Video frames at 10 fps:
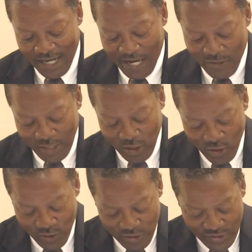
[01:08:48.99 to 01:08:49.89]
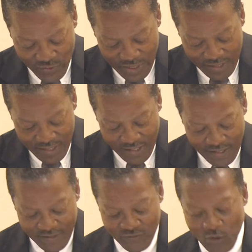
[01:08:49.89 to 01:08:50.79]
I want to close with
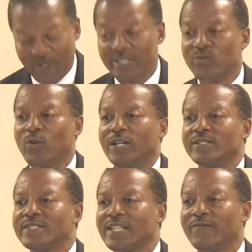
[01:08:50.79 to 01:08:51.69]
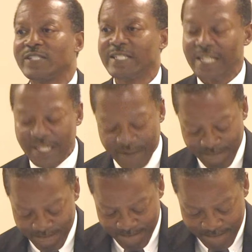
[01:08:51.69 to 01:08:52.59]
Romans 1:17.